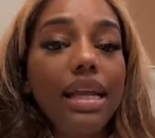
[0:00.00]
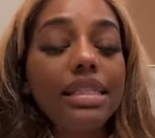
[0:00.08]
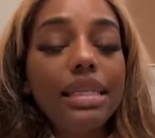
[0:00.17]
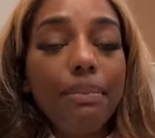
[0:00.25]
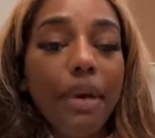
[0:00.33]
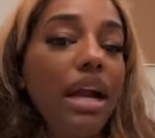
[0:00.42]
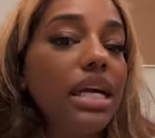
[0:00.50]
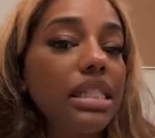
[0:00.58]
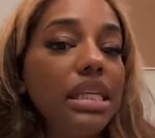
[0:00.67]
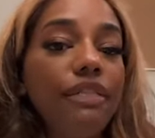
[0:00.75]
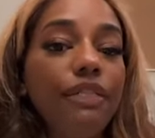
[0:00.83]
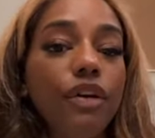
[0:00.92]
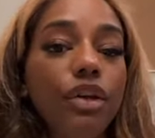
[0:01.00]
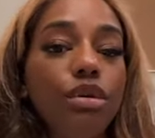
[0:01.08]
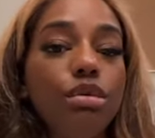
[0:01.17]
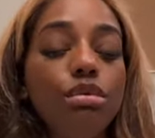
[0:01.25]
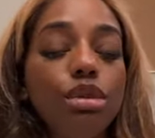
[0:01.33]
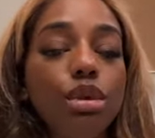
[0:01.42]
It is imperative for
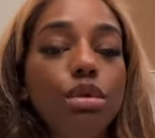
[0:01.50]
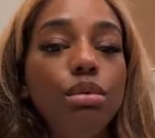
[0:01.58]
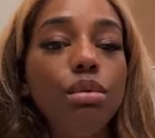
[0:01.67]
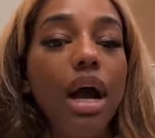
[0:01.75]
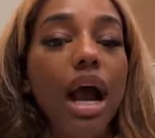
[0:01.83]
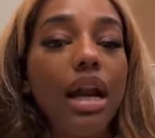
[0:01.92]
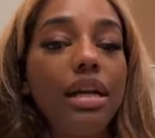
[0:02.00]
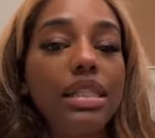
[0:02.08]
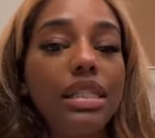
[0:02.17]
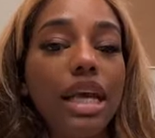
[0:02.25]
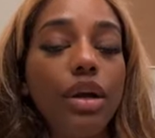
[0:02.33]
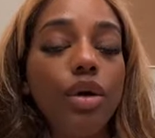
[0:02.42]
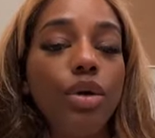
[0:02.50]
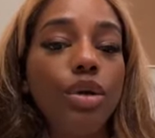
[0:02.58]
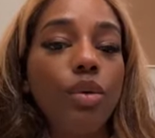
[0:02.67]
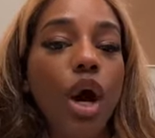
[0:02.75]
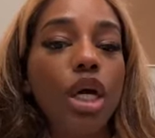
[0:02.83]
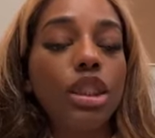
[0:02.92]
you to understand who
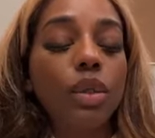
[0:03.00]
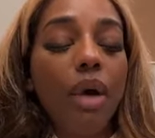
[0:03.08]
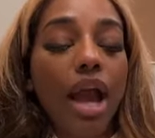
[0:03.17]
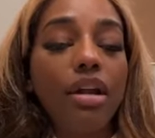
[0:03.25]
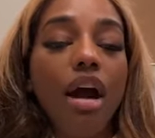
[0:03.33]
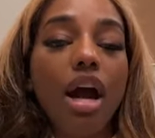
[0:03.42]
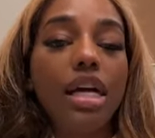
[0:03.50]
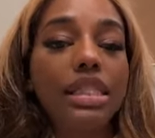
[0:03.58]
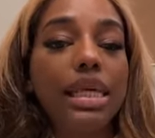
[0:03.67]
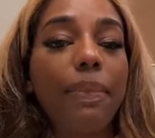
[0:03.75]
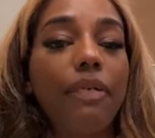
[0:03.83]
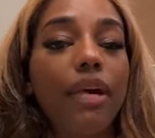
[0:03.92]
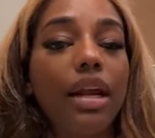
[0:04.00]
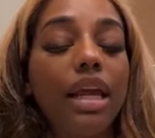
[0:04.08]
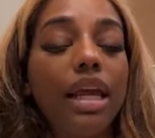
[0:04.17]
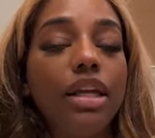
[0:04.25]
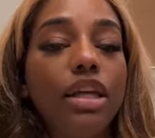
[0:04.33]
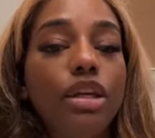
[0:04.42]
you are. So while y'all are
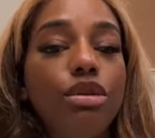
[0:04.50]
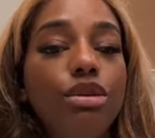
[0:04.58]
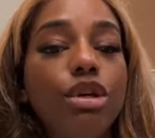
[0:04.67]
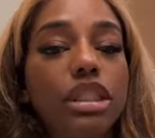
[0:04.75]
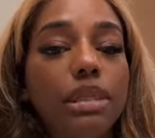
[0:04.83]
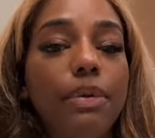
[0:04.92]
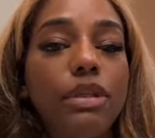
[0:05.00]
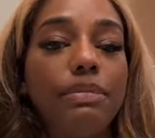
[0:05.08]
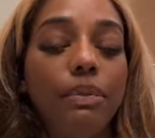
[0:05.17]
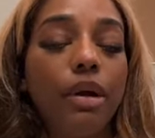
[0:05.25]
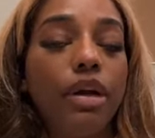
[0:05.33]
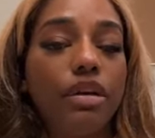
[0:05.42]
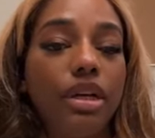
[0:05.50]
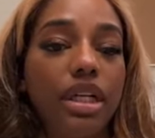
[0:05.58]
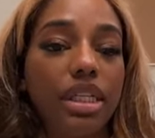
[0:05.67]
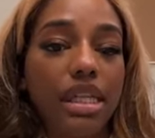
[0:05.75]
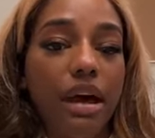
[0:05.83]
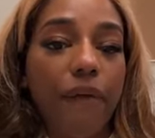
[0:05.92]
separated, you're supposed to be working on
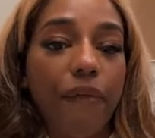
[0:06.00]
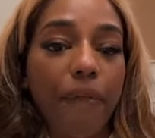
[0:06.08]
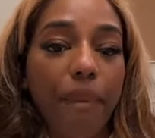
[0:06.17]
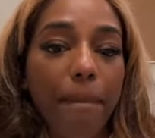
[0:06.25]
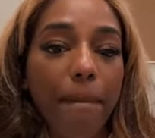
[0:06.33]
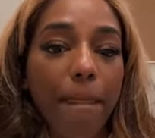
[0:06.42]
yourself.